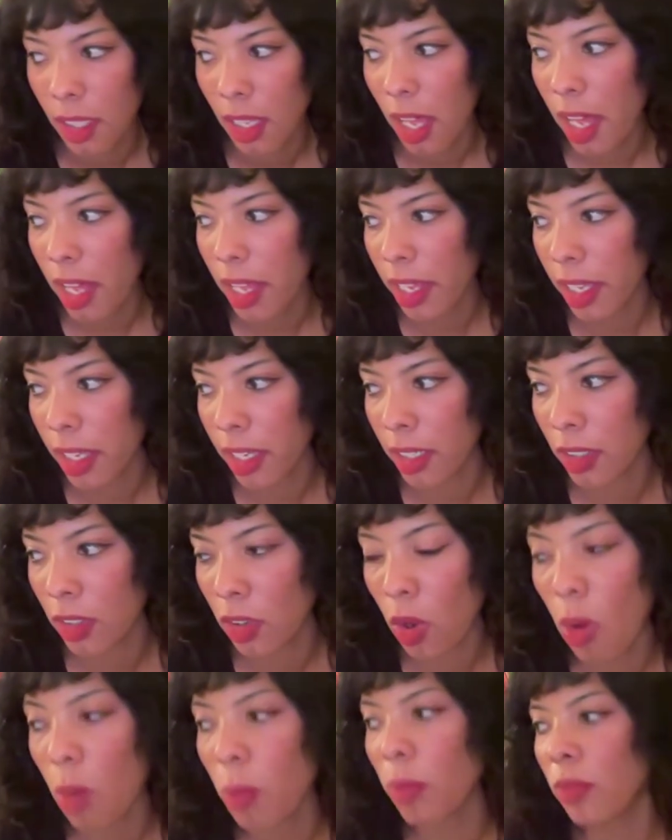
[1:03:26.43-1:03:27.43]
I
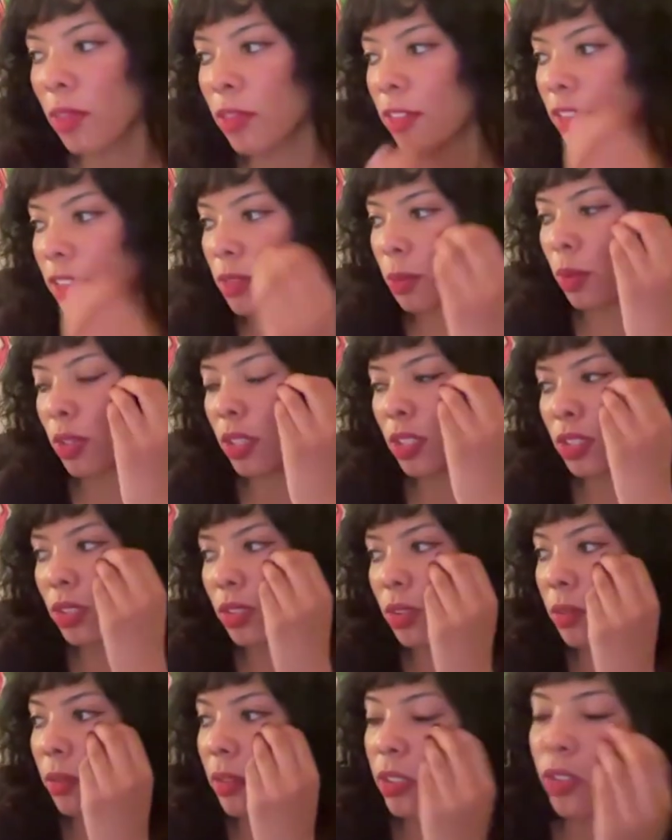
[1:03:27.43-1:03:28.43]
almost want
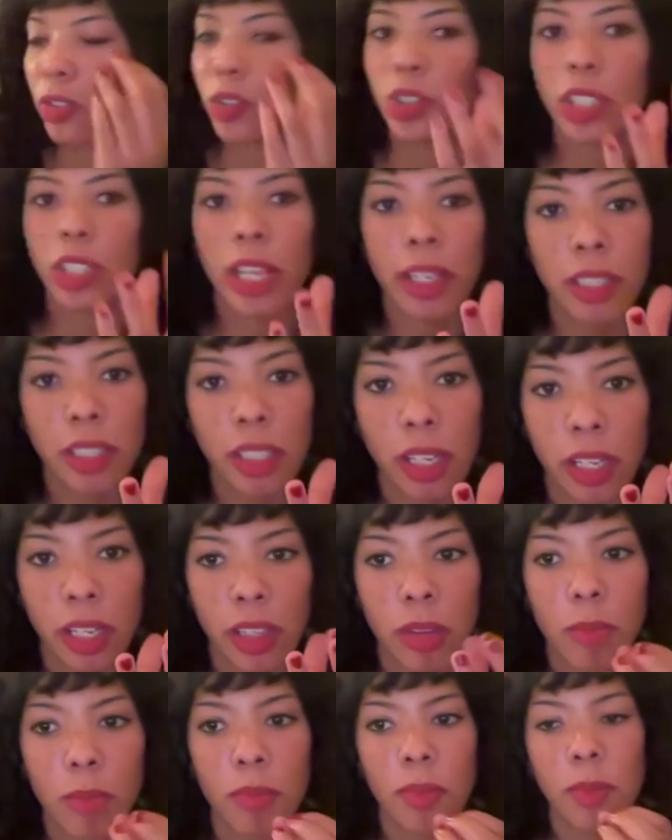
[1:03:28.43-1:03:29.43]
to interject
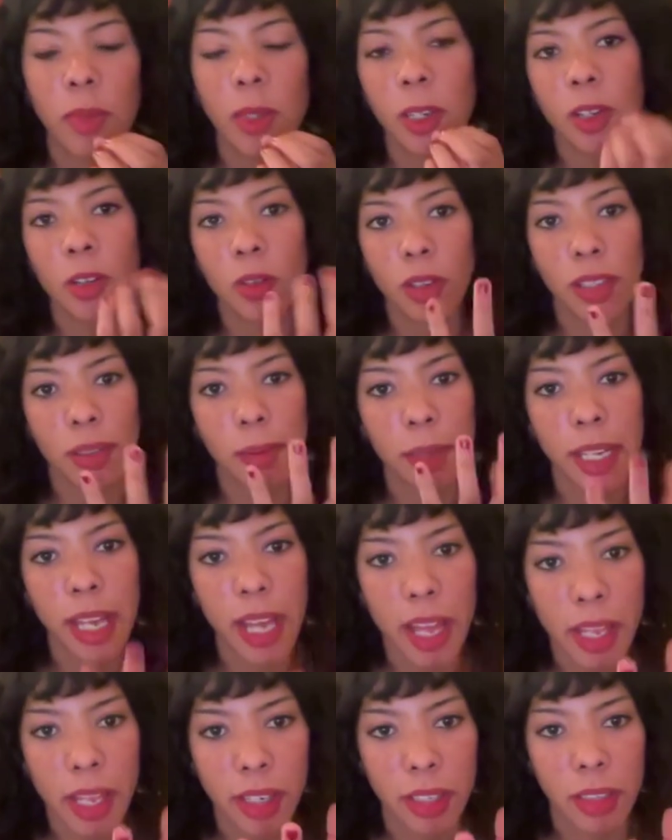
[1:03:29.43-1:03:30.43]
like because we
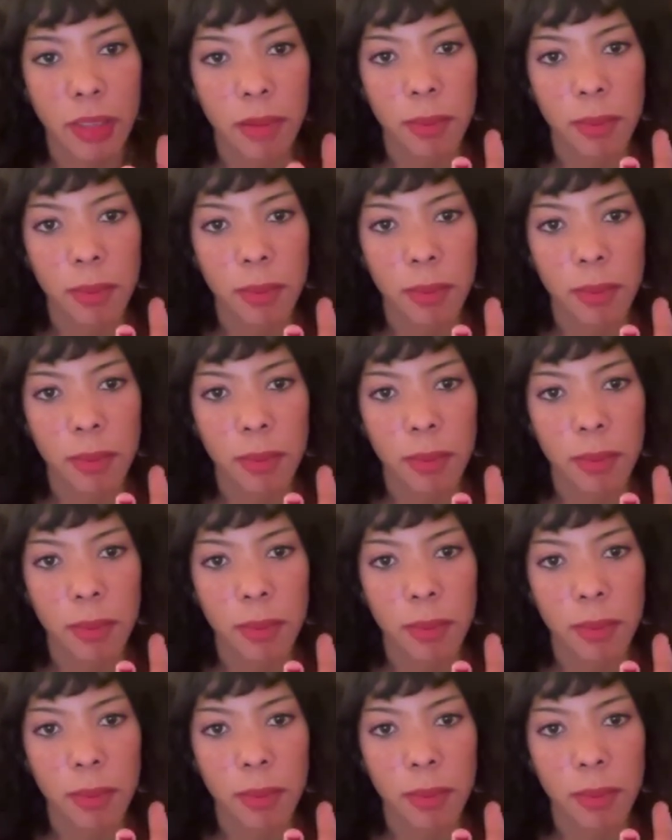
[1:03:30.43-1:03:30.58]
had